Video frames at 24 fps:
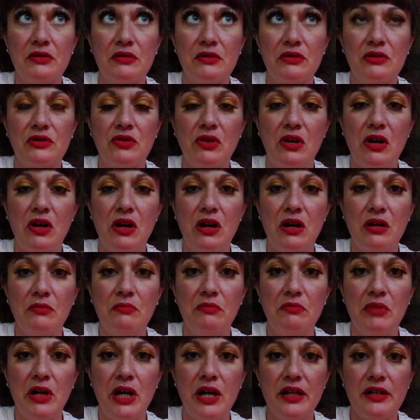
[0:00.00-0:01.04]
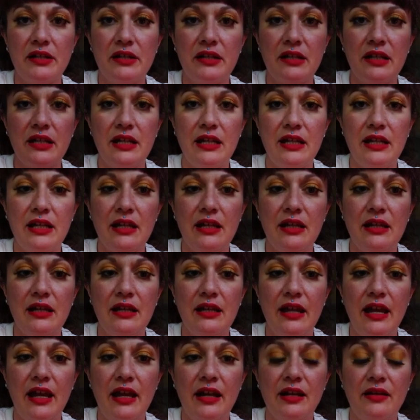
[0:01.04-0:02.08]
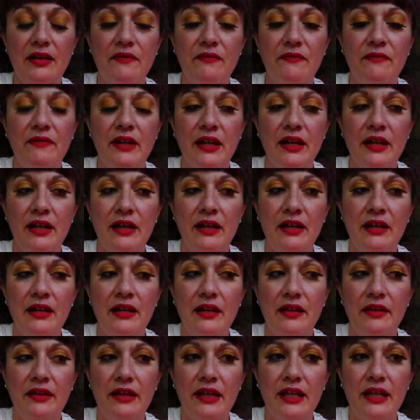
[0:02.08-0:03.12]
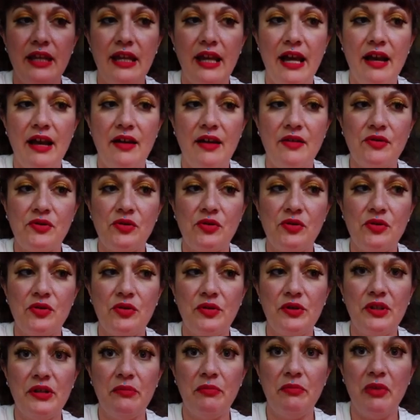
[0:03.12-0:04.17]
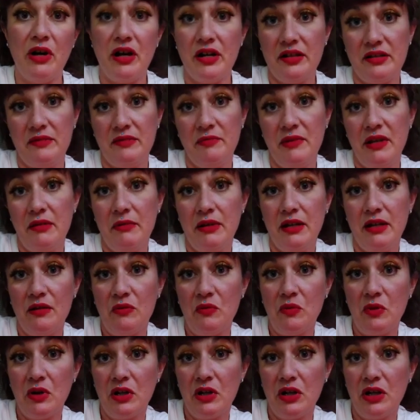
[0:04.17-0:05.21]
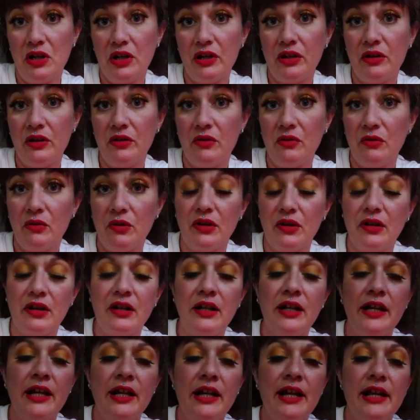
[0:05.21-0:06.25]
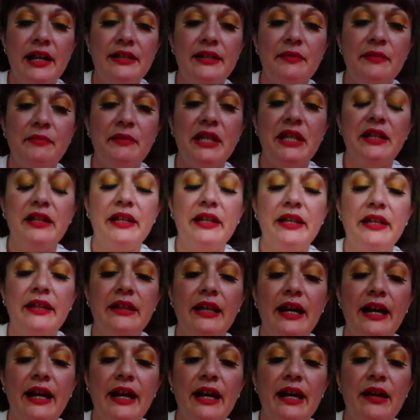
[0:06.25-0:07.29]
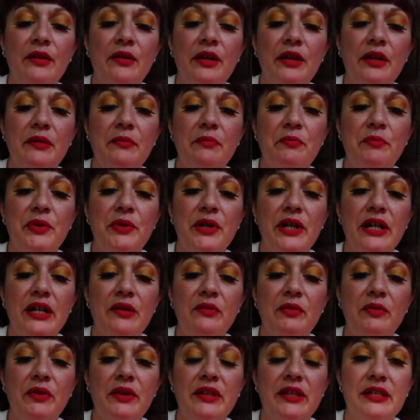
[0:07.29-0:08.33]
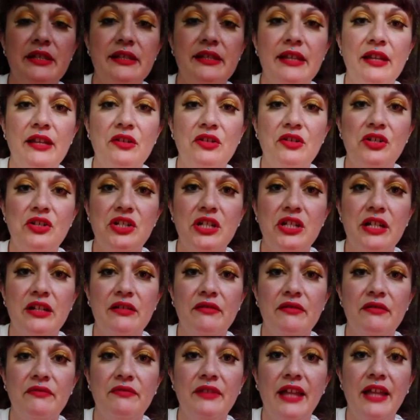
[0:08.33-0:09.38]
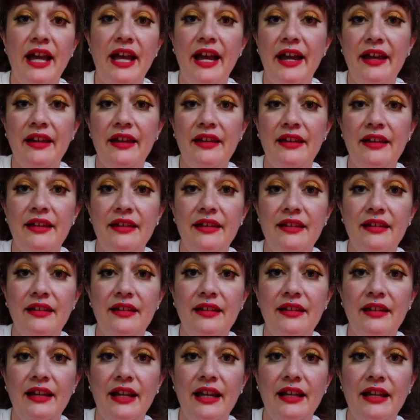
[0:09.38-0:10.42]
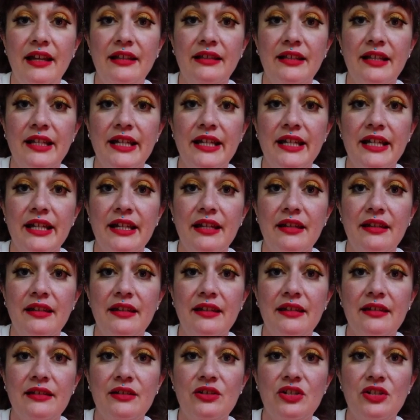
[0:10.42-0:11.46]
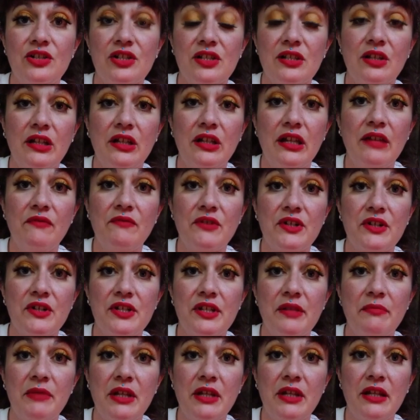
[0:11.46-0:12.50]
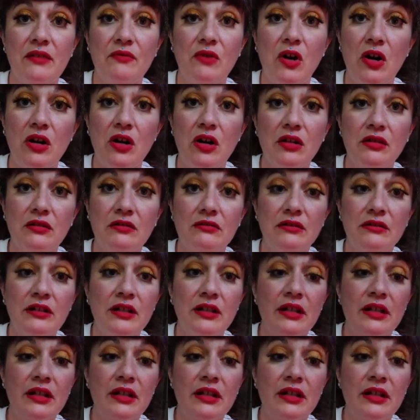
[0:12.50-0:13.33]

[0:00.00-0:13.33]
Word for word: strong bossy head of the household a boss maybe at work or something like that but with this energy of lack and like just looking for something wrong.